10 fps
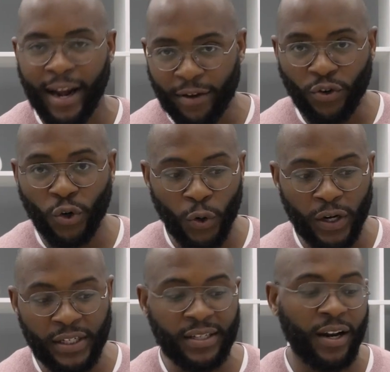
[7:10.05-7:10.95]
and of
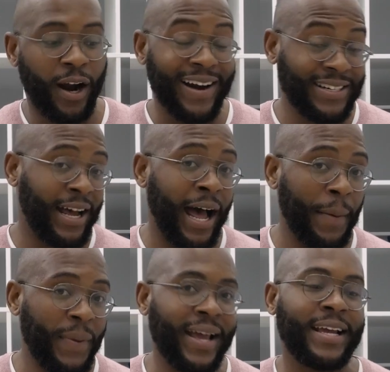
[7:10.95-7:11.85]
course, our
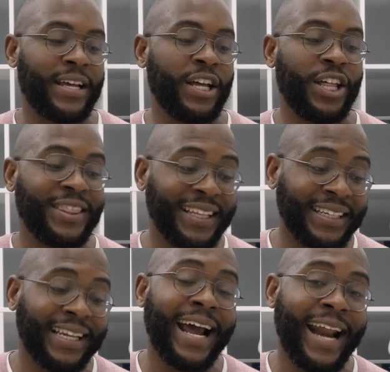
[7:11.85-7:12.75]
top pick, the
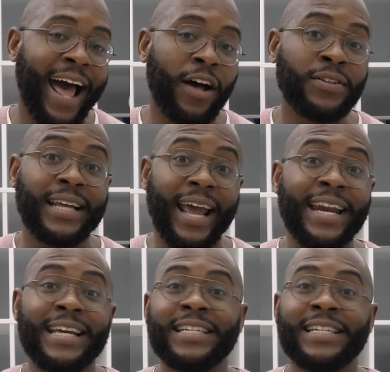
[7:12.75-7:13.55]
Lighthouse and